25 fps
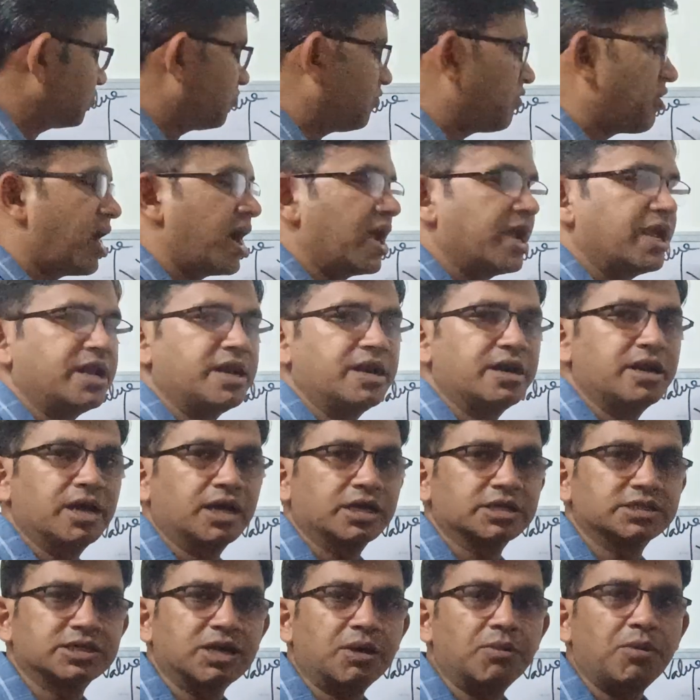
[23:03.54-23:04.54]
find a
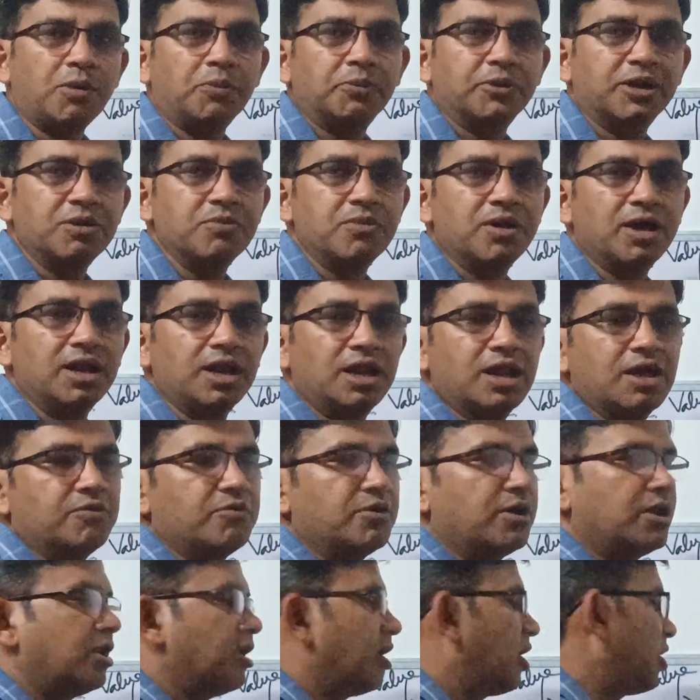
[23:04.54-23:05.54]
suboptimal
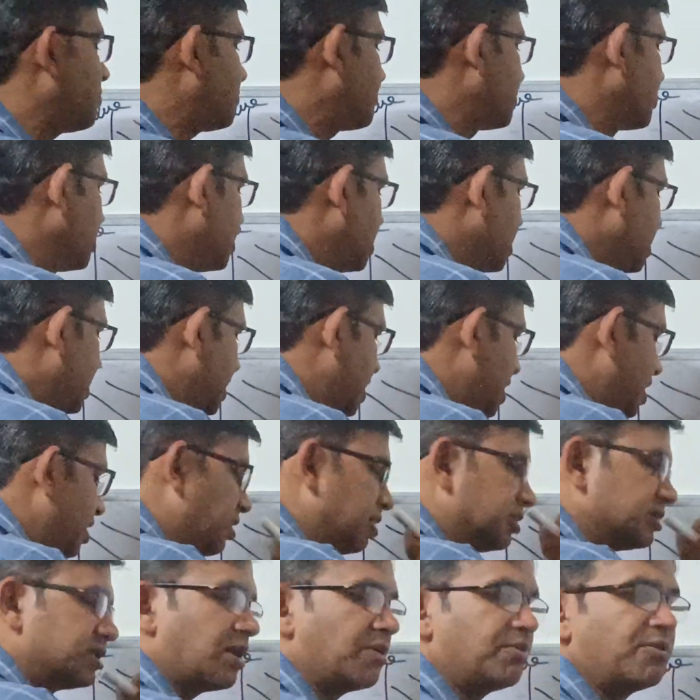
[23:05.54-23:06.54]
level of
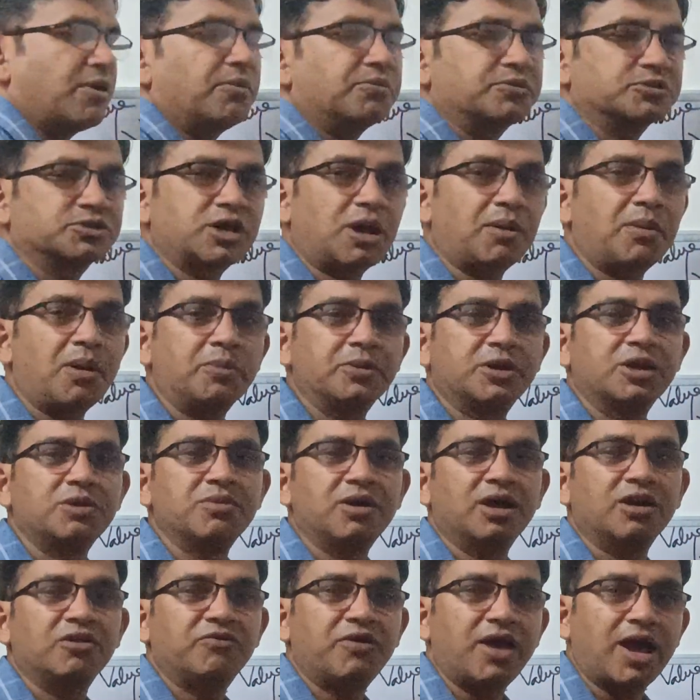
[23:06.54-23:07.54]

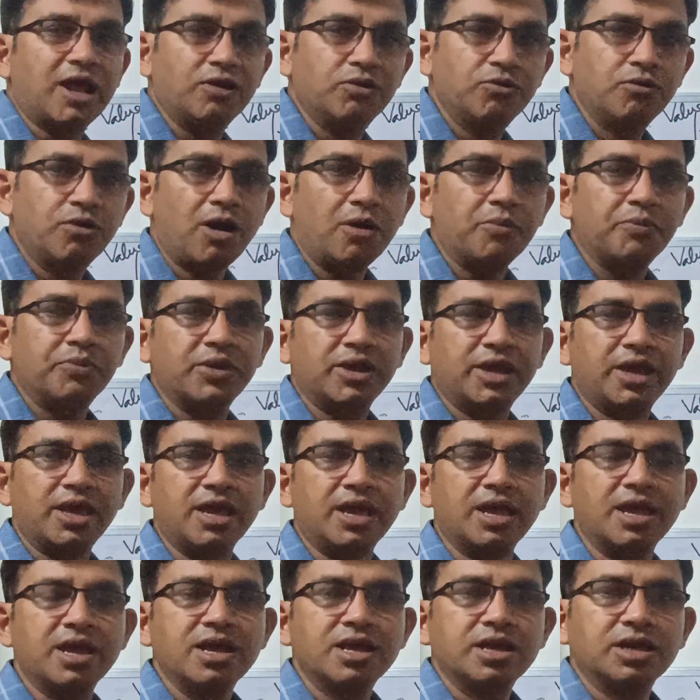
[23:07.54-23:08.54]
suboptimal value of
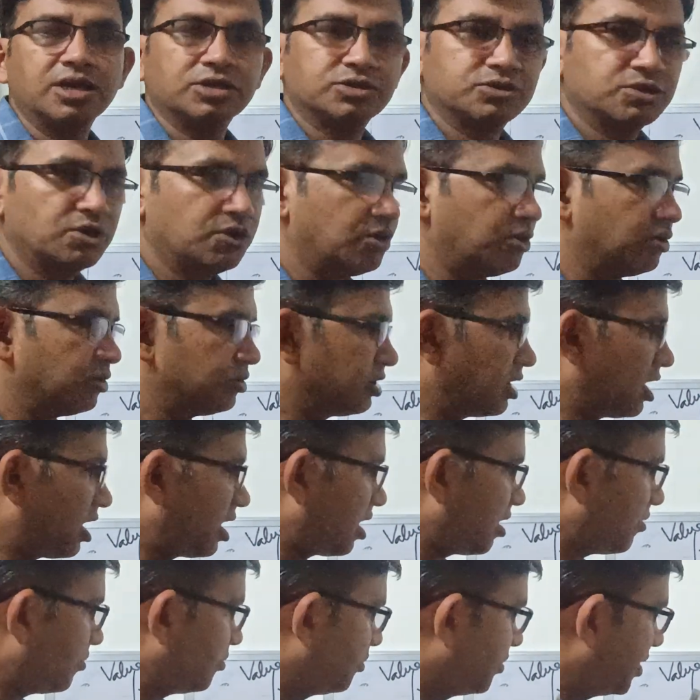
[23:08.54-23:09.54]
A. So
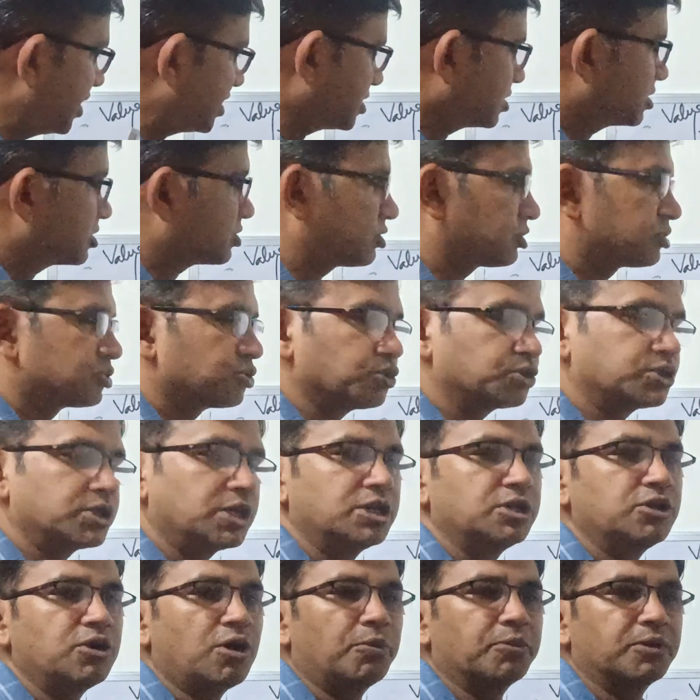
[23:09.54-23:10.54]
the best
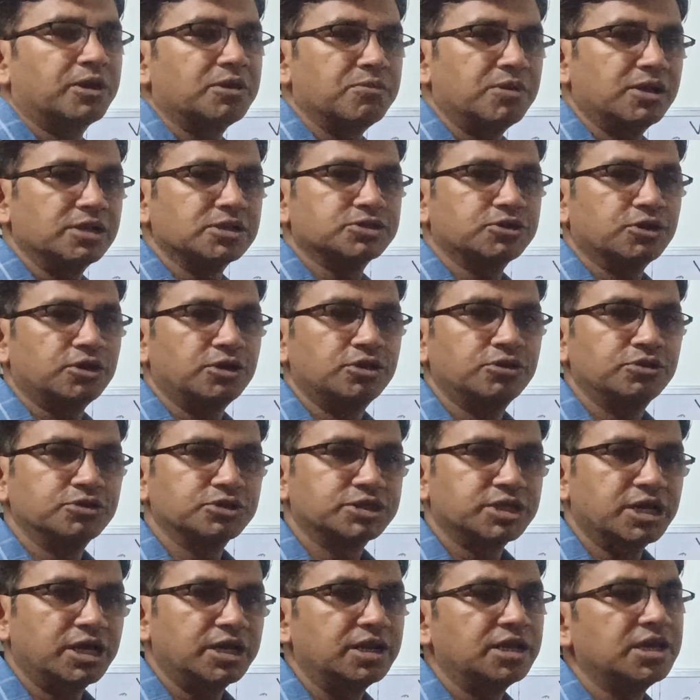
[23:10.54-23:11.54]
socially optimal
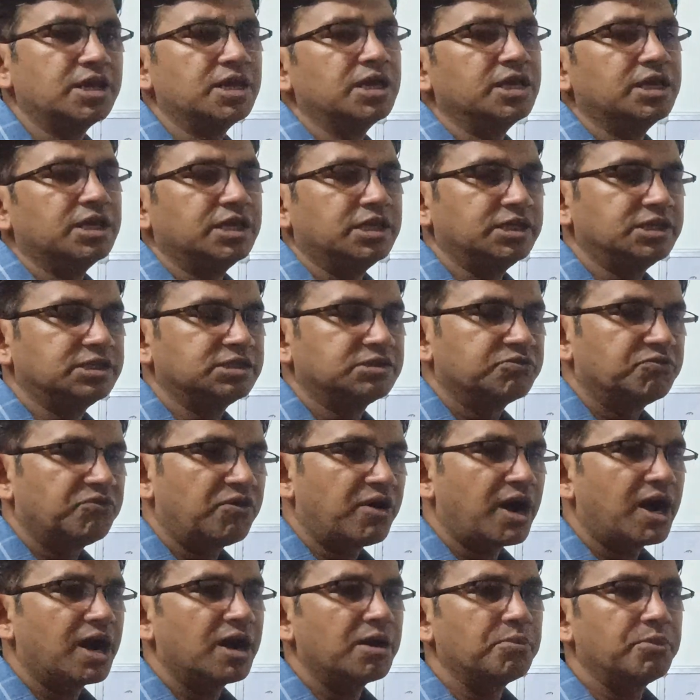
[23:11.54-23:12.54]
solution is
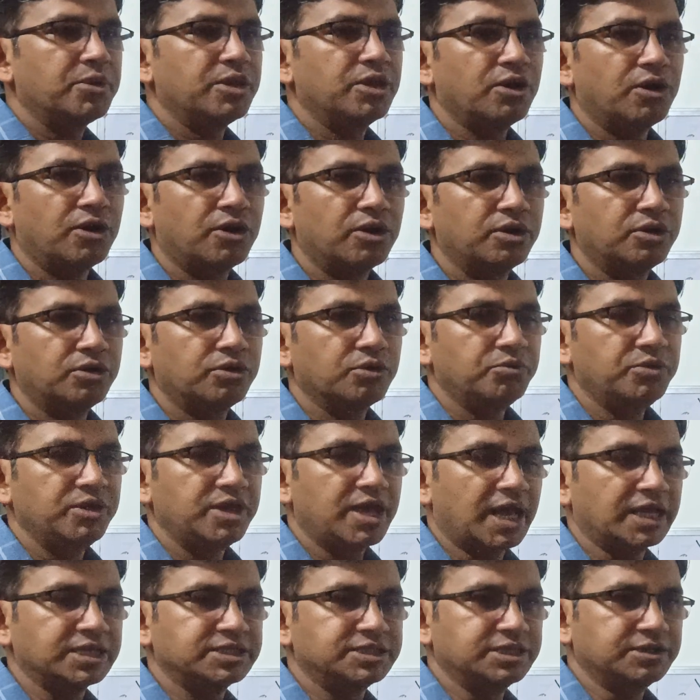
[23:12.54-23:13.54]
far beyond to be
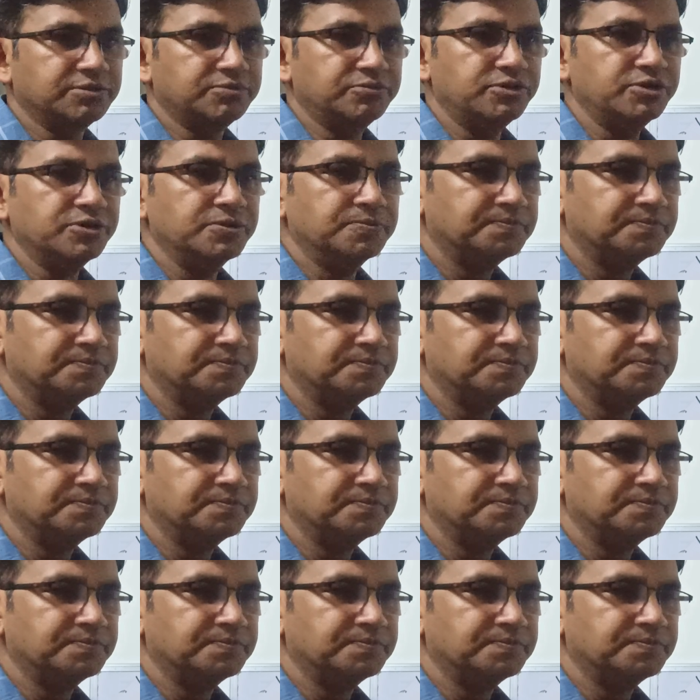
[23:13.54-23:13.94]
achieved.